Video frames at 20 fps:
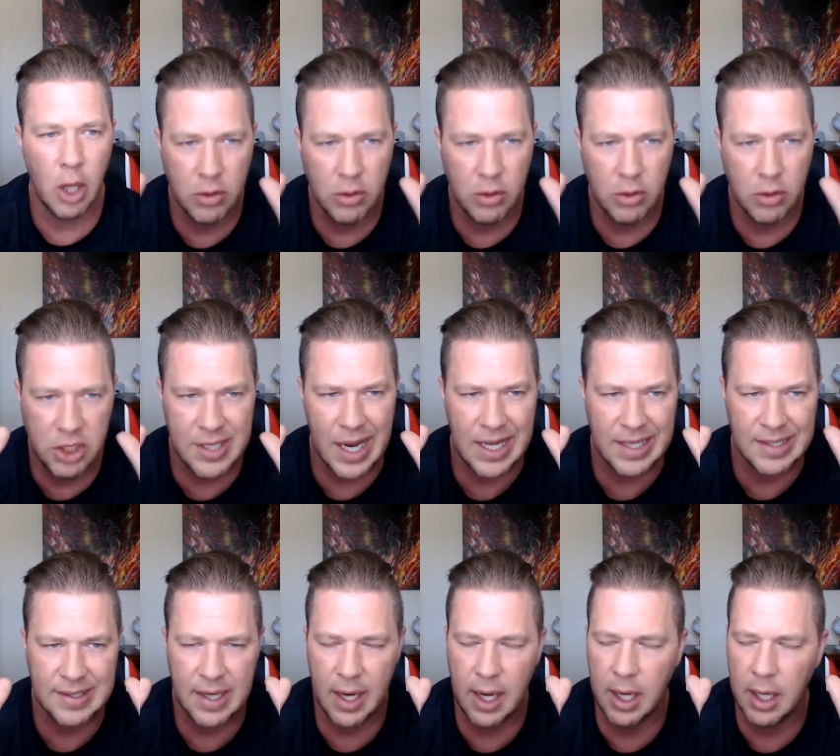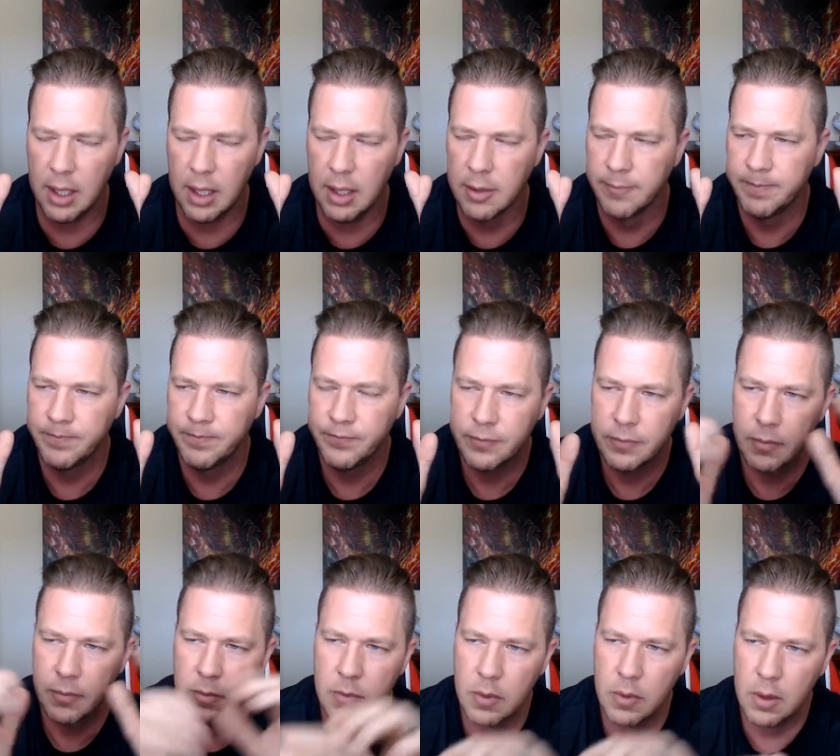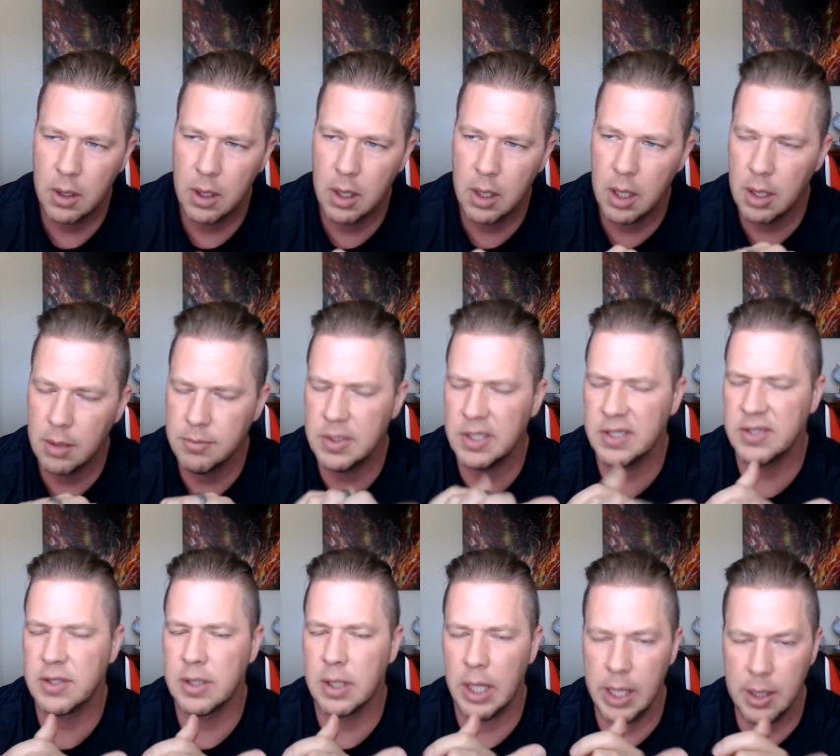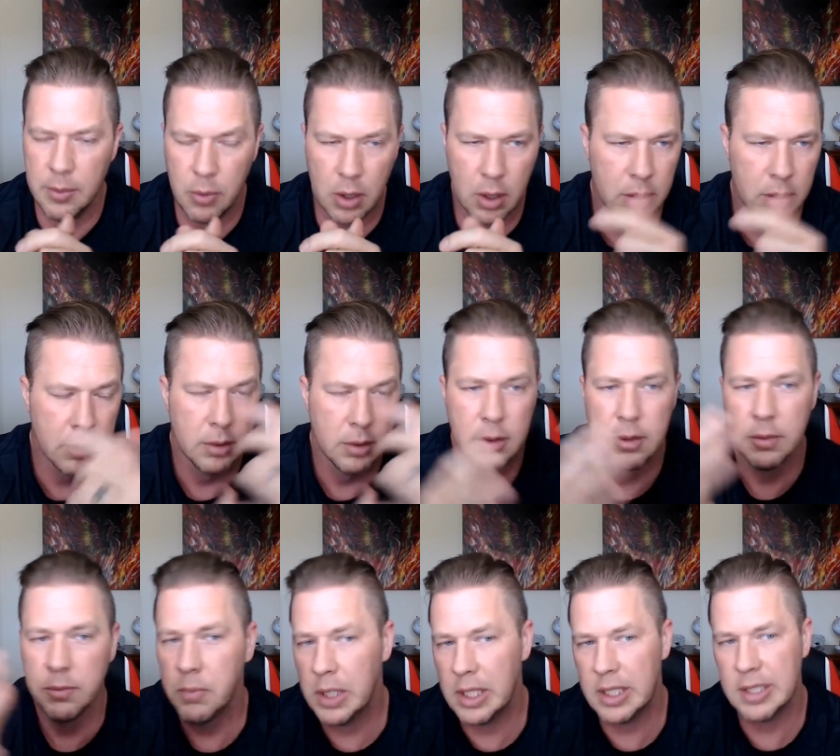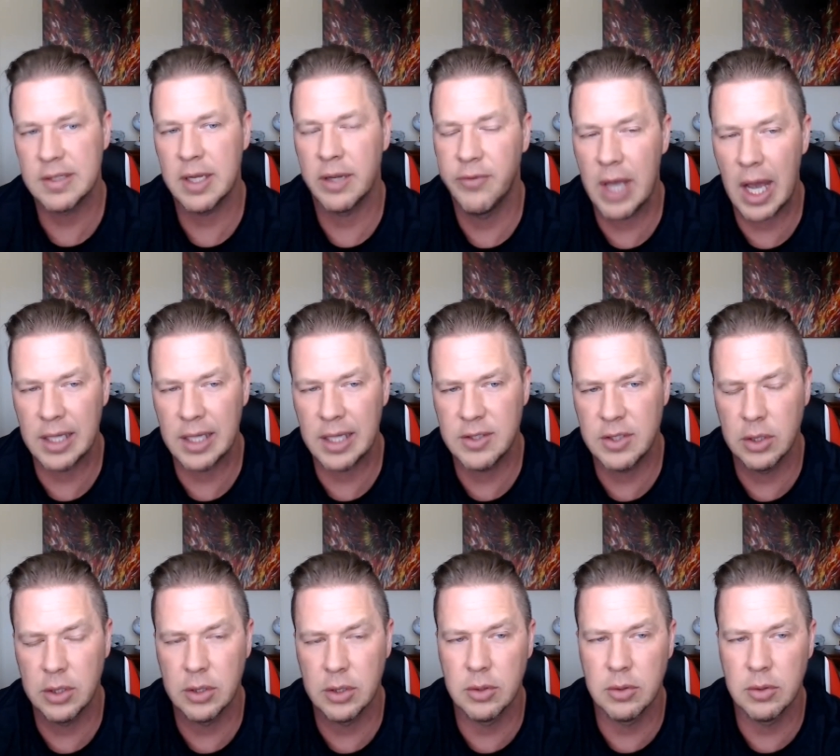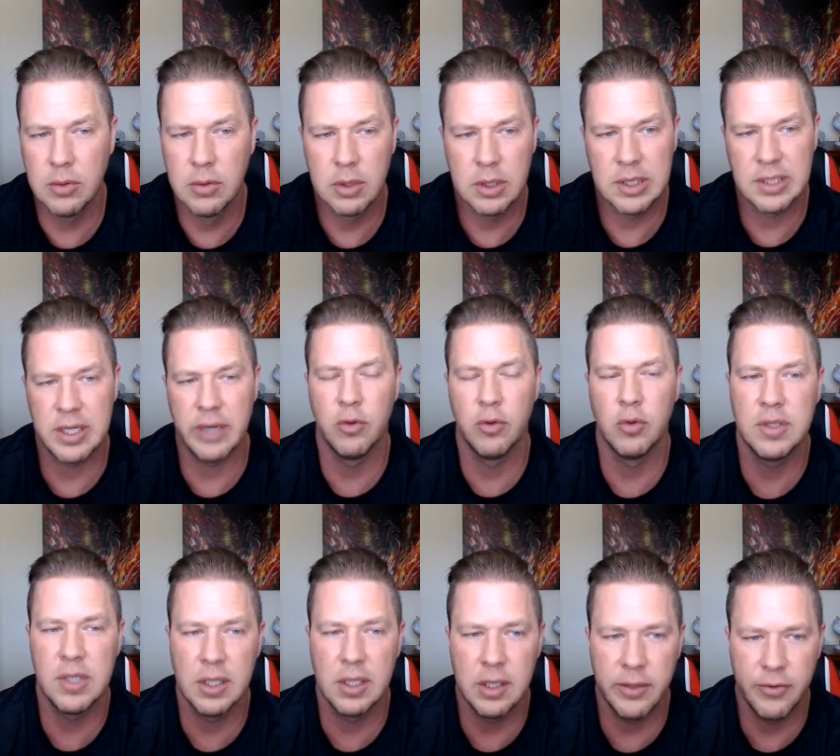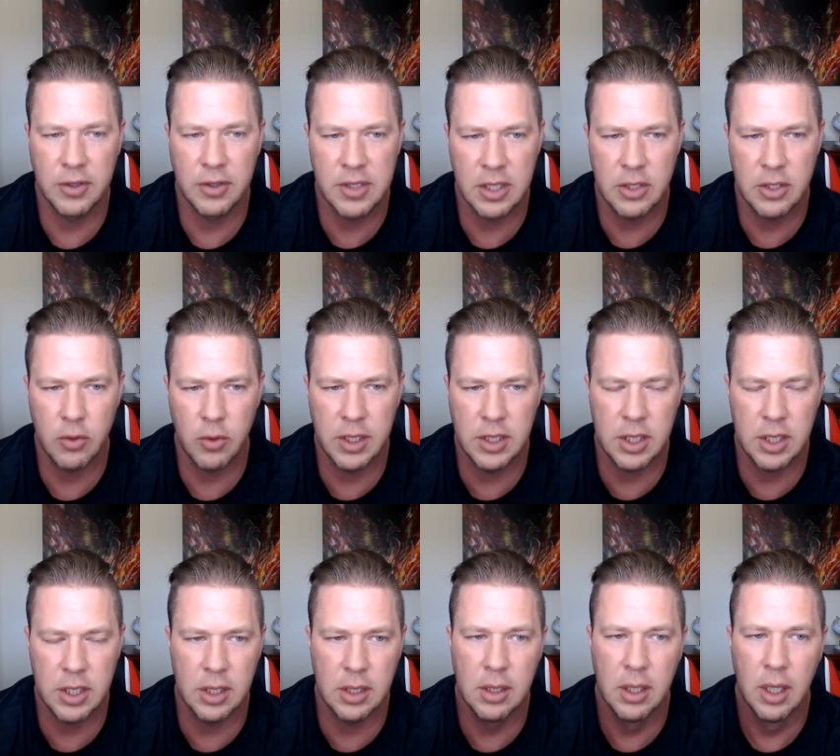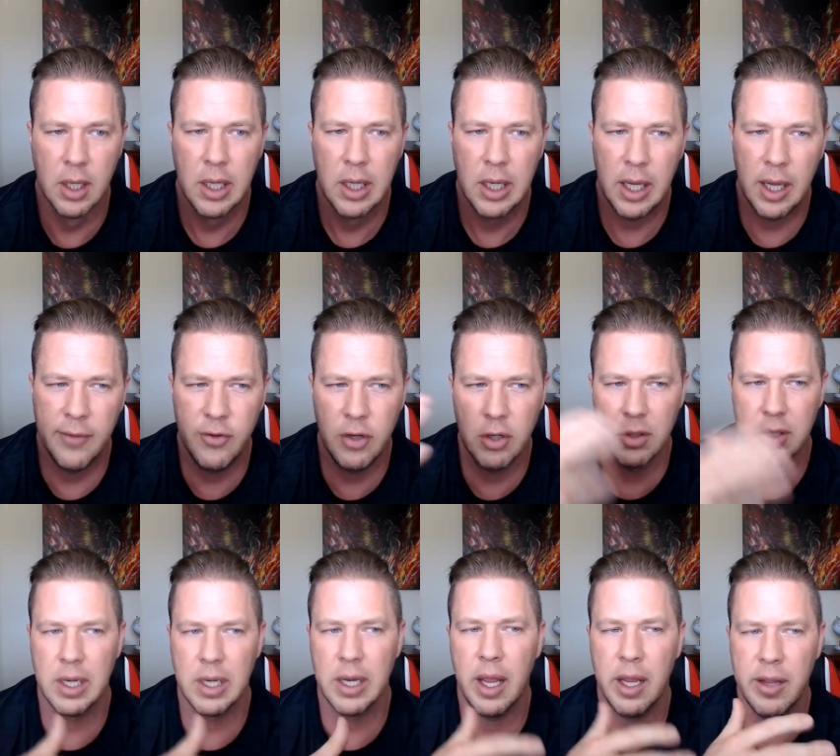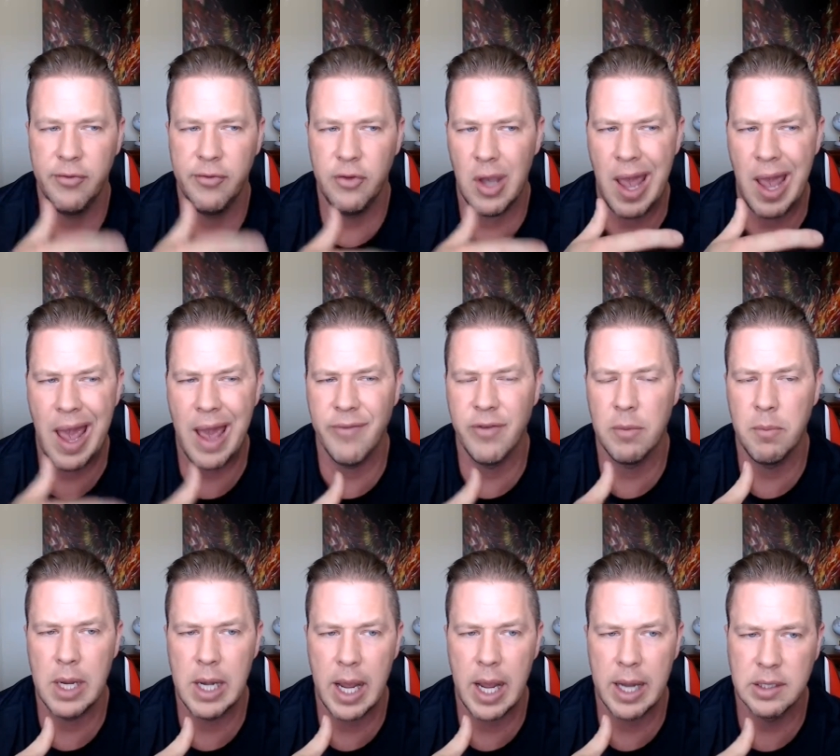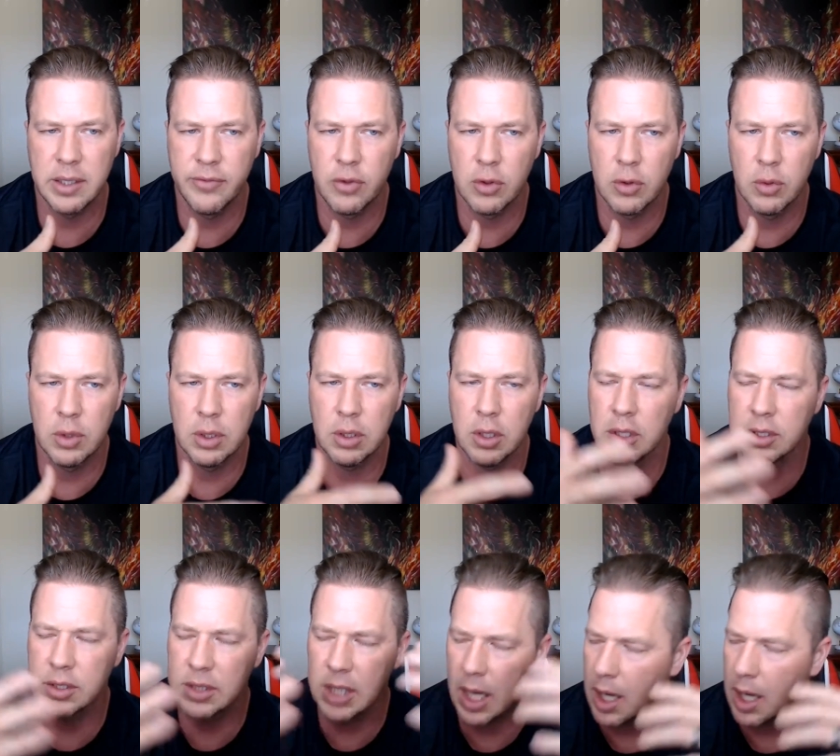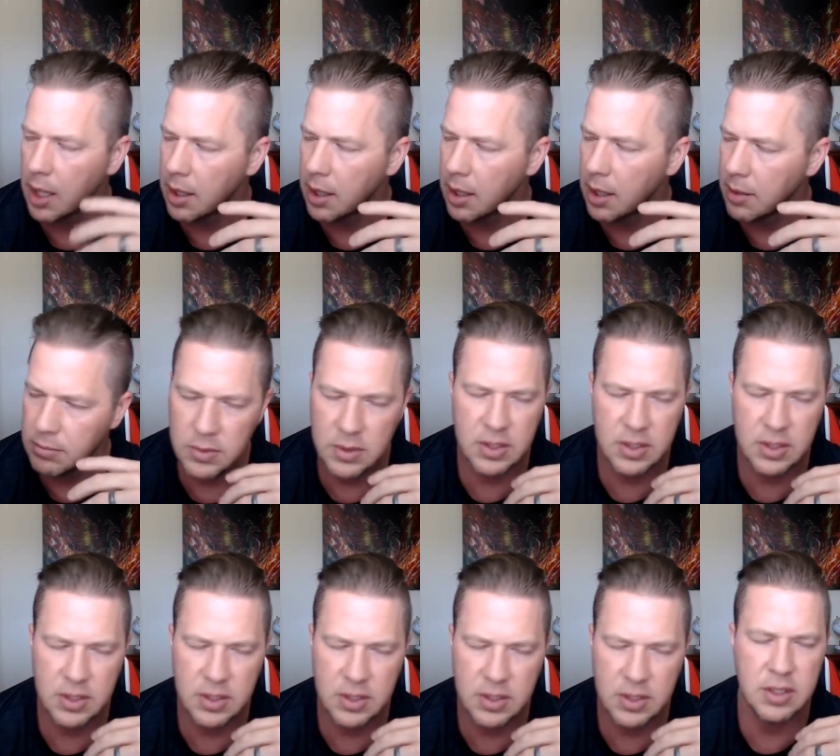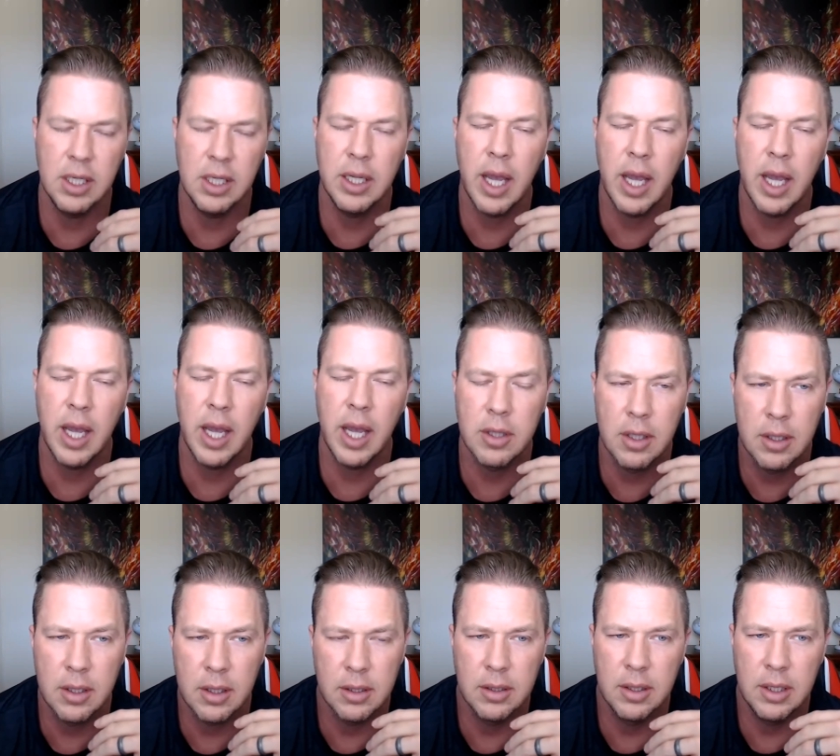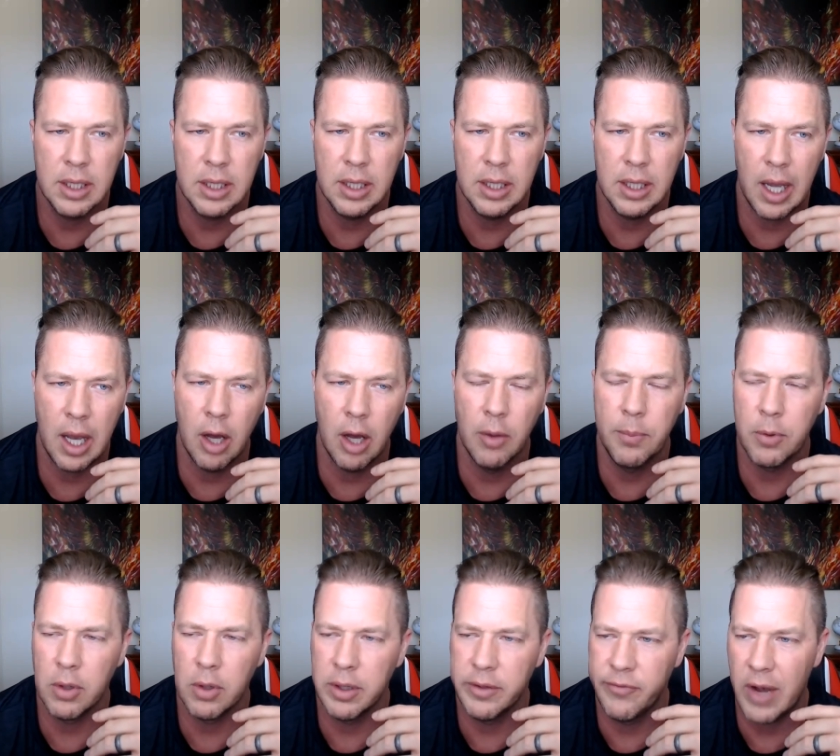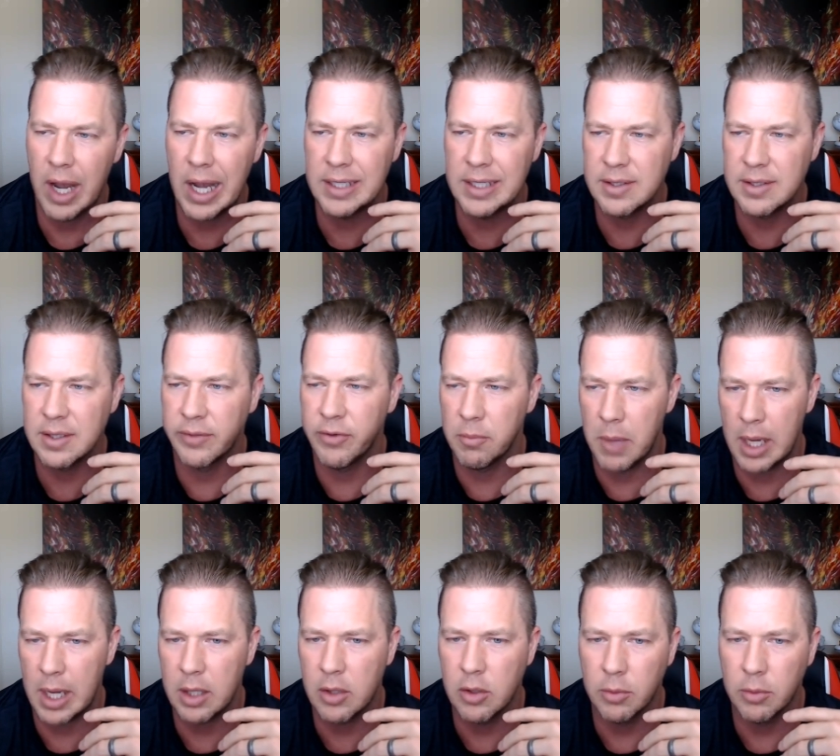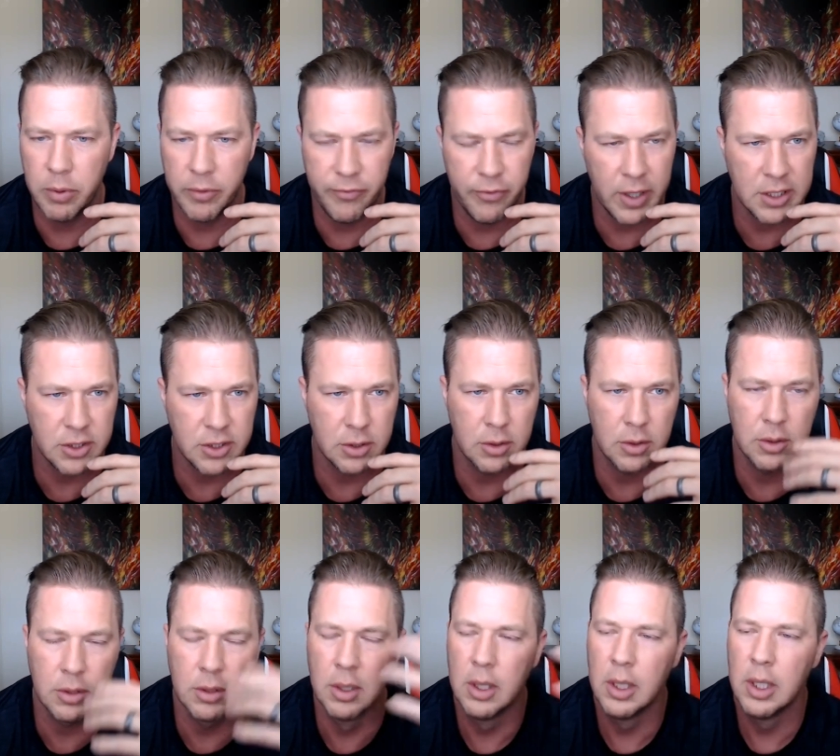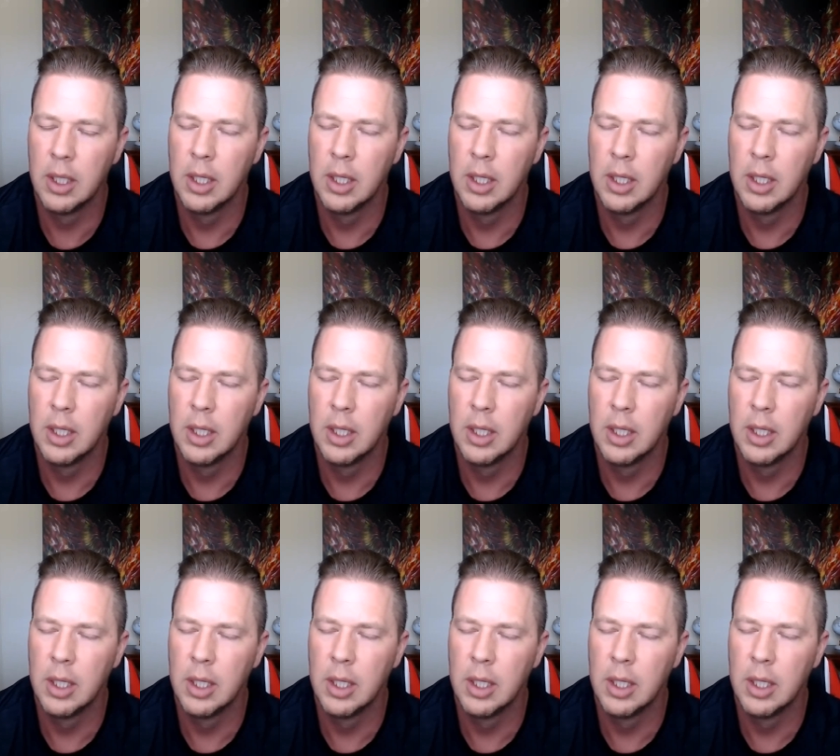know, just as a, um, disclaimer because I've got to because everyone's in different situation. If you're ne- if you haven't been active for a real long time, seek out the the help or advice of a medical professional.